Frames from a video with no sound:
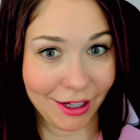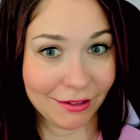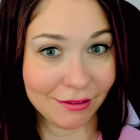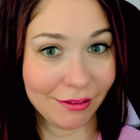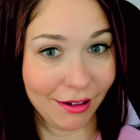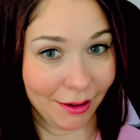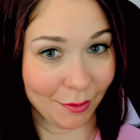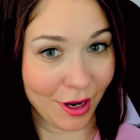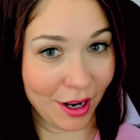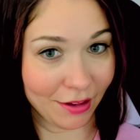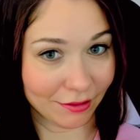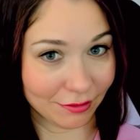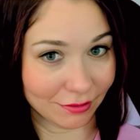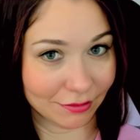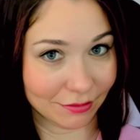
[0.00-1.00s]
I'm
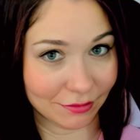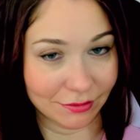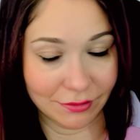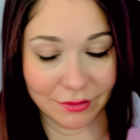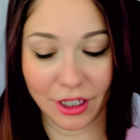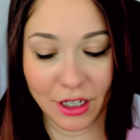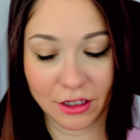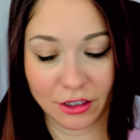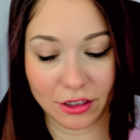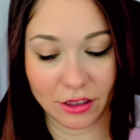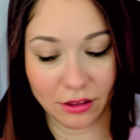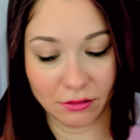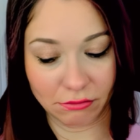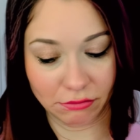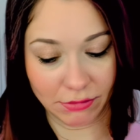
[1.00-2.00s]
not
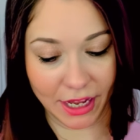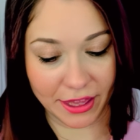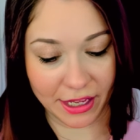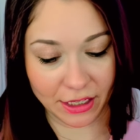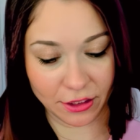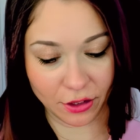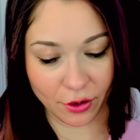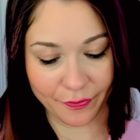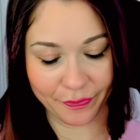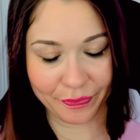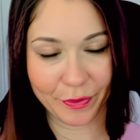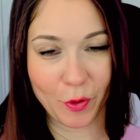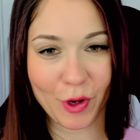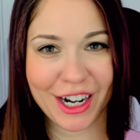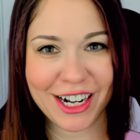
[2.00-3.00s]
sure. I think so.
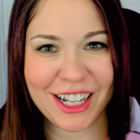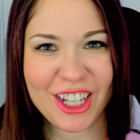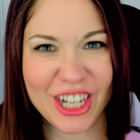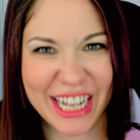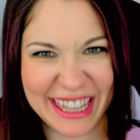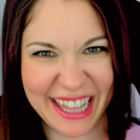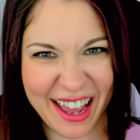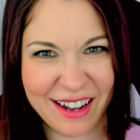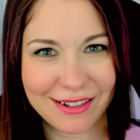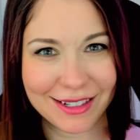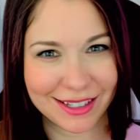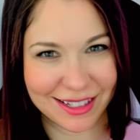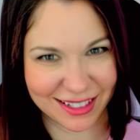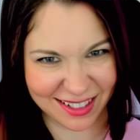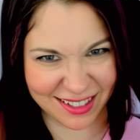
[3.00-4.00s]
We're gonna look at that
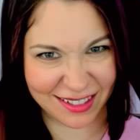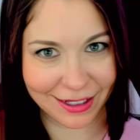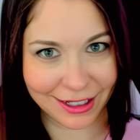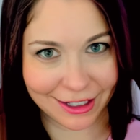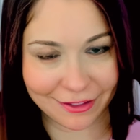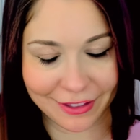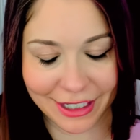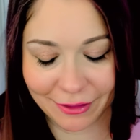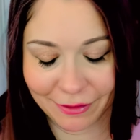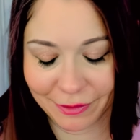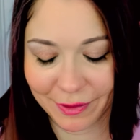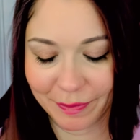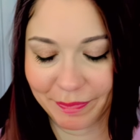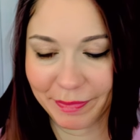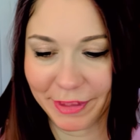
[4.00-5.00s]
just to clarify.
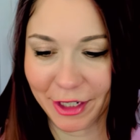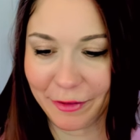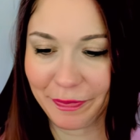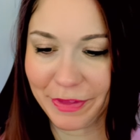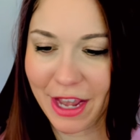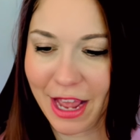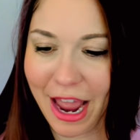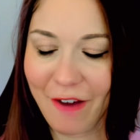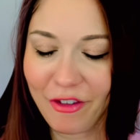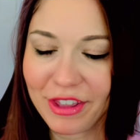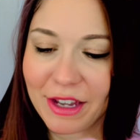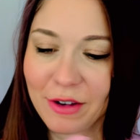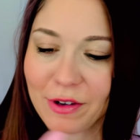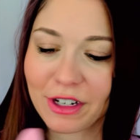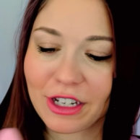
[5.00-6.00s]
You know,
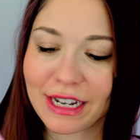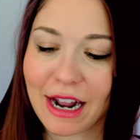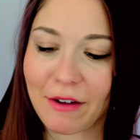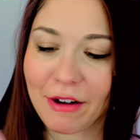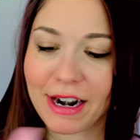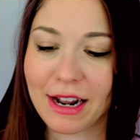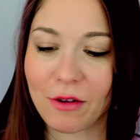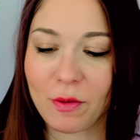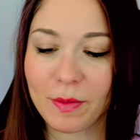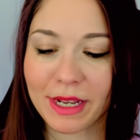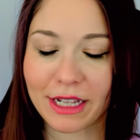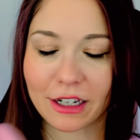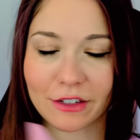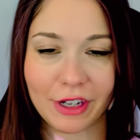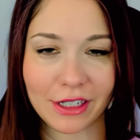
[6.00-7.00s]
everything we're looking at right now will be
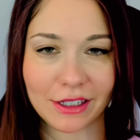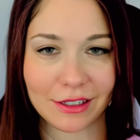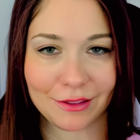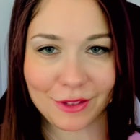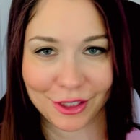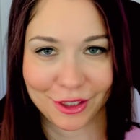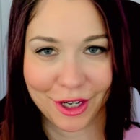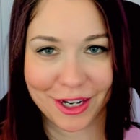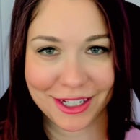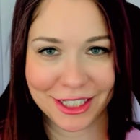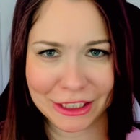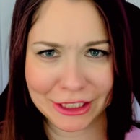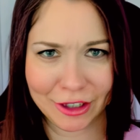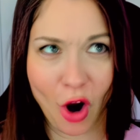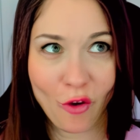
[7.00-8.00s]
clarified.
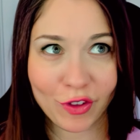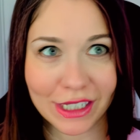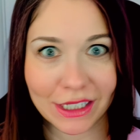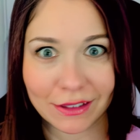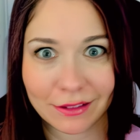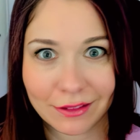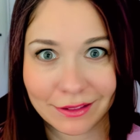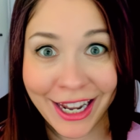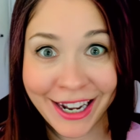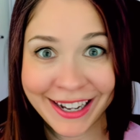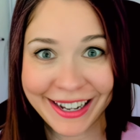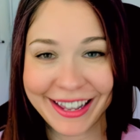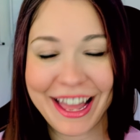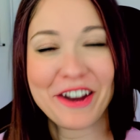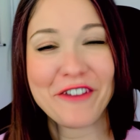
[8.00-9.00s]
Hopefully.
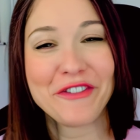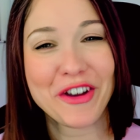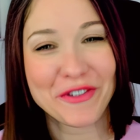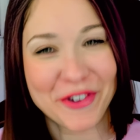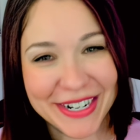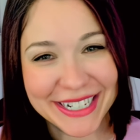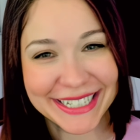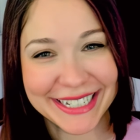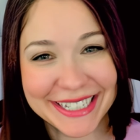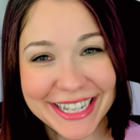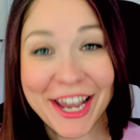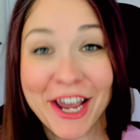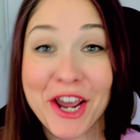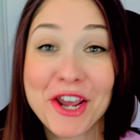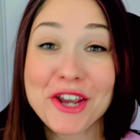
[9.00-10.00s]
And if you have questions,
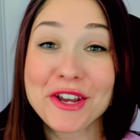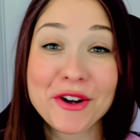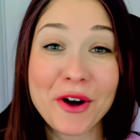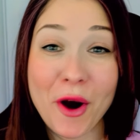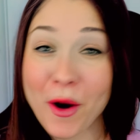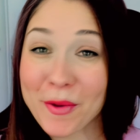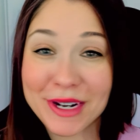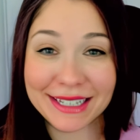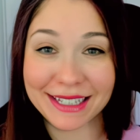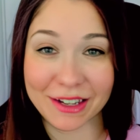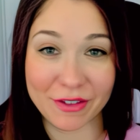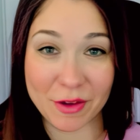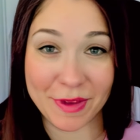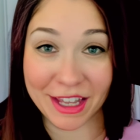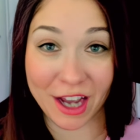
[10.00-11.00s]
you can always
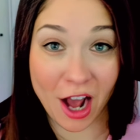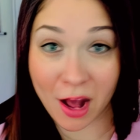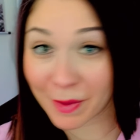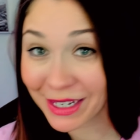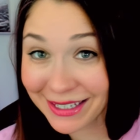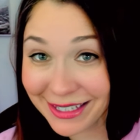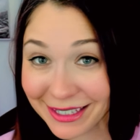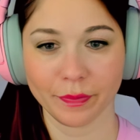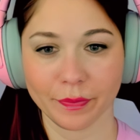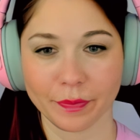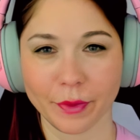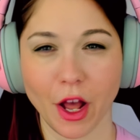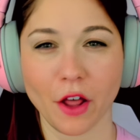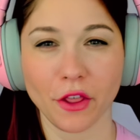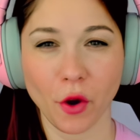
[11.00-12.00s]
leave them in the comments.
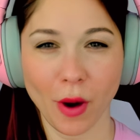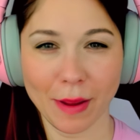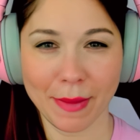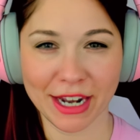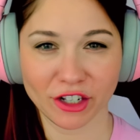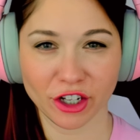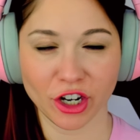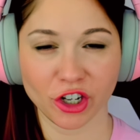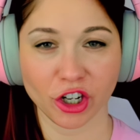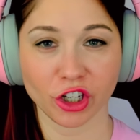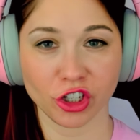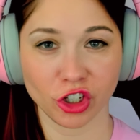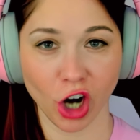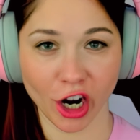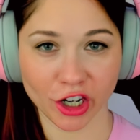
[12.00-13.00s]
Although I mentioned
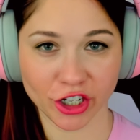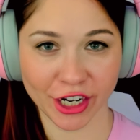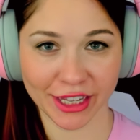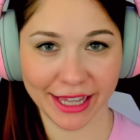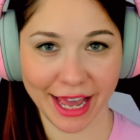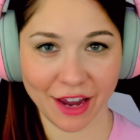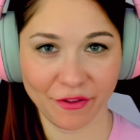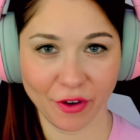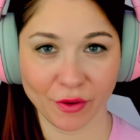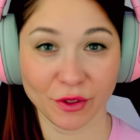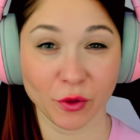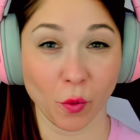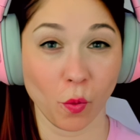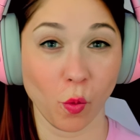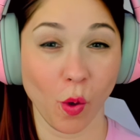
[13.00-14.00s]
charging the
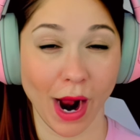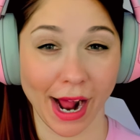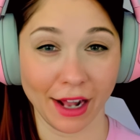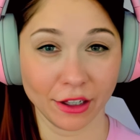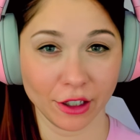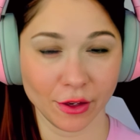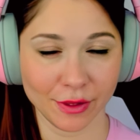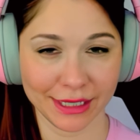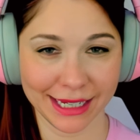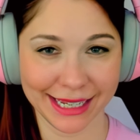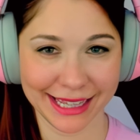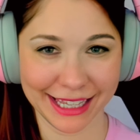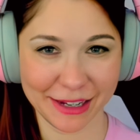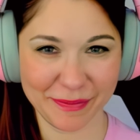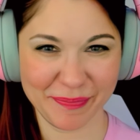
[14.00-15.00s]
headphones while
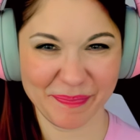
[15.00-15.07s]
using them,